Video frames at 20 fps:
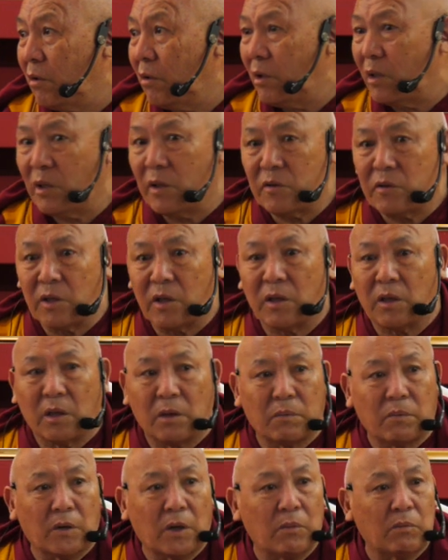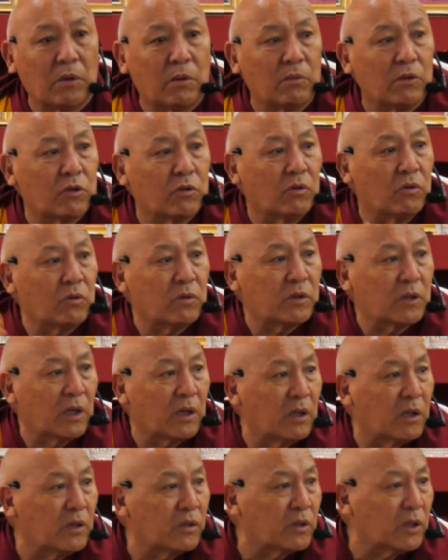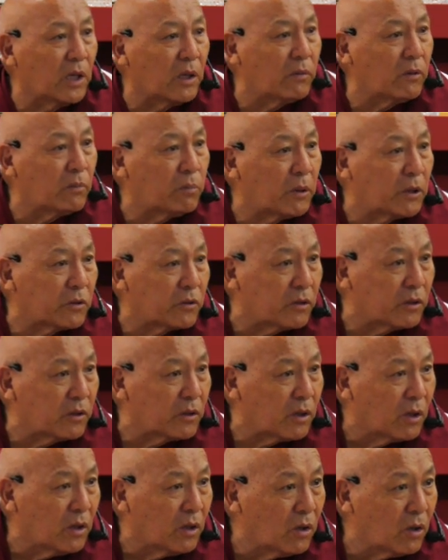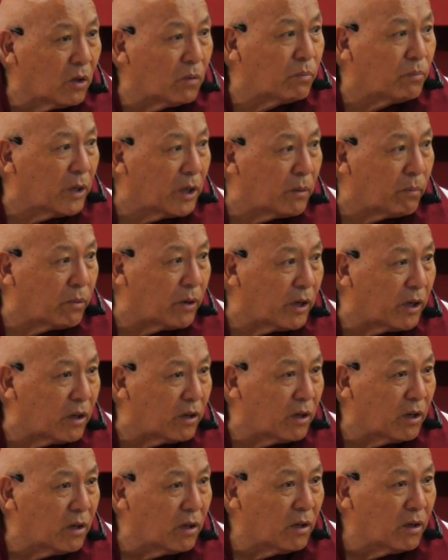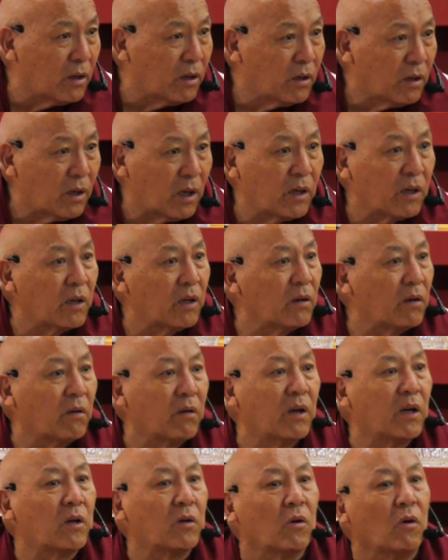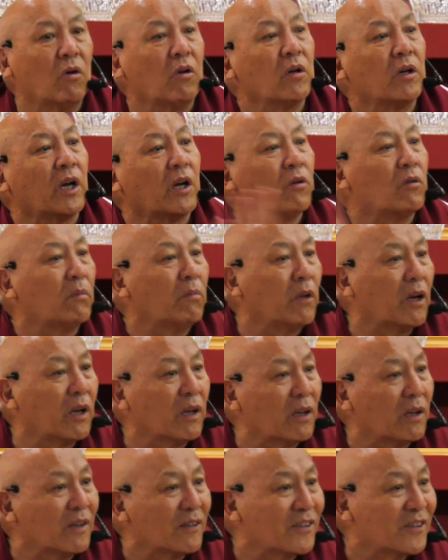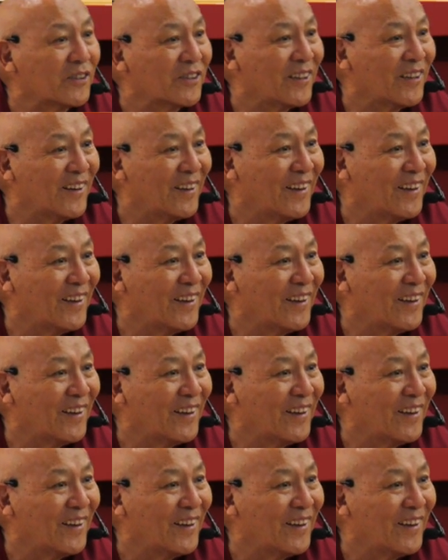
And he said, if I'm able to use at least 11% of my brain, I can create all kinds of miracles.